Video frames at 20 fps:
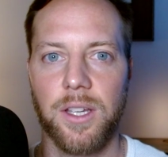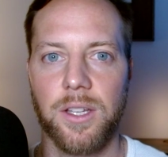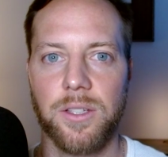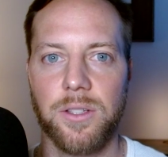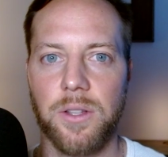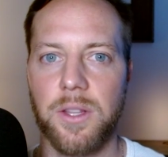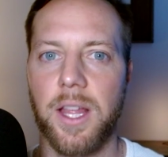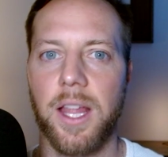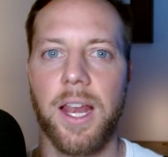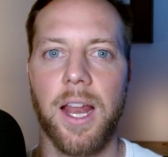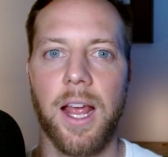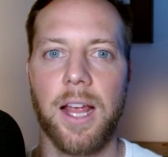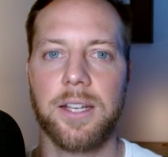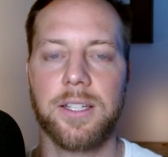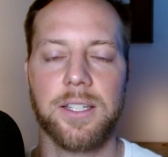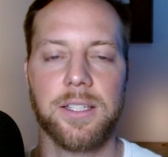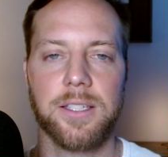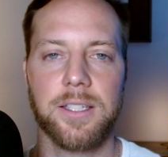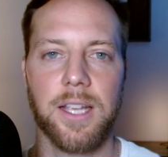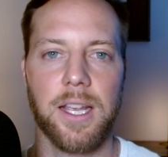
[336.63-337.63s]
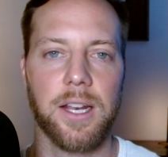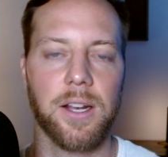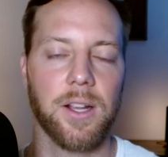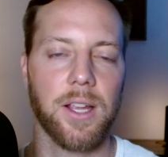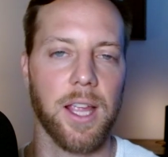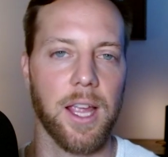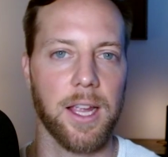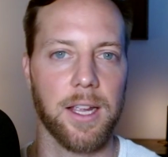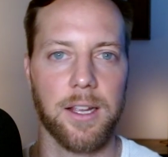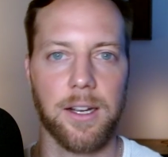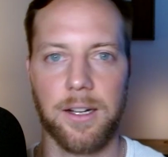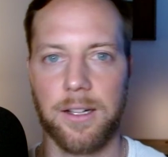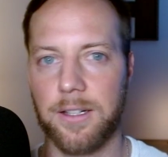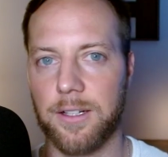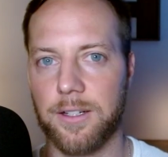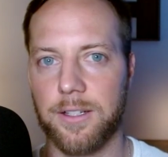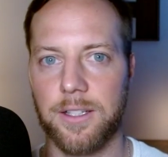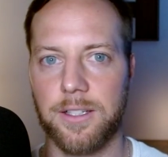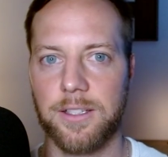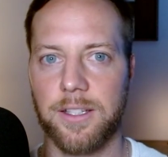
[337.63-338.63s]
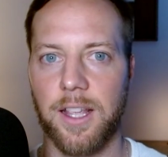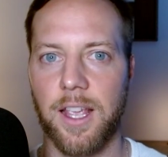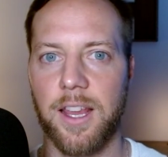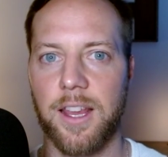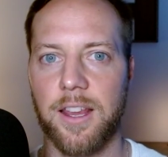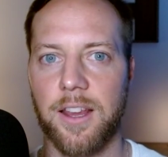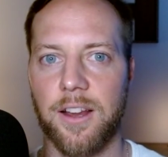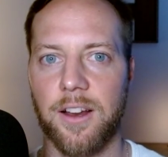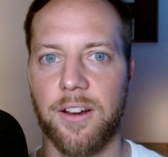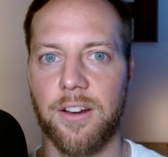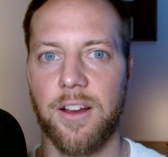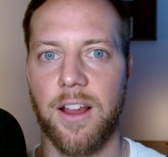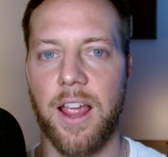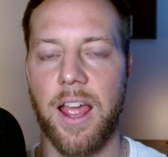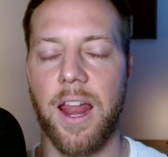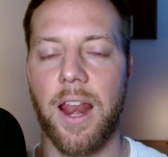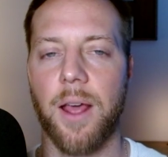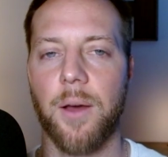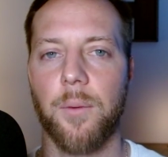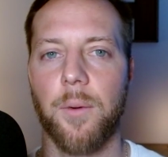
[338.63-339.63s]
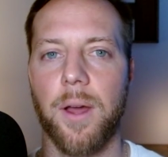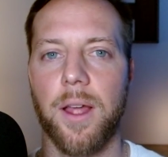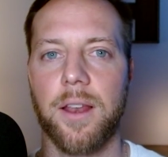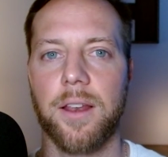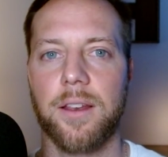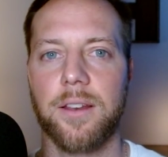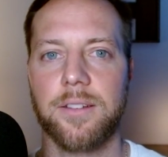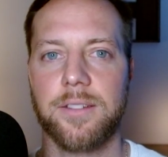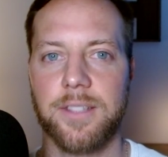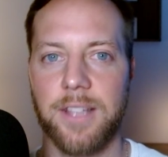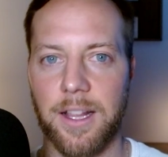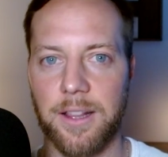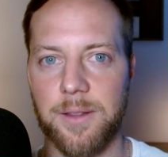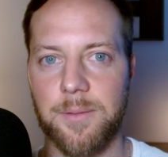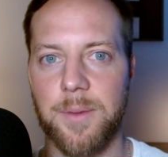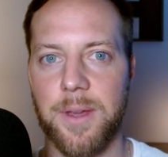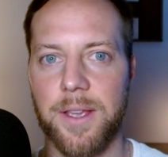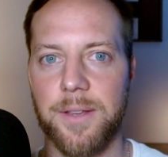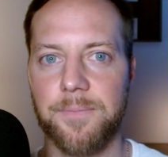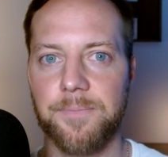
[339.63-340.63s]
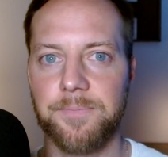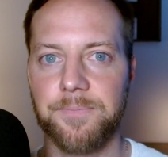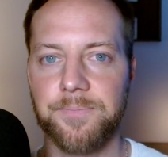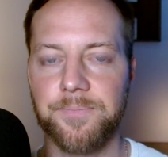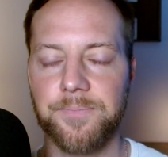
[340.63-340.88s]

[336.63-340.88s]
So then I just said, okay, I got to clear the slate here. And I went celibate.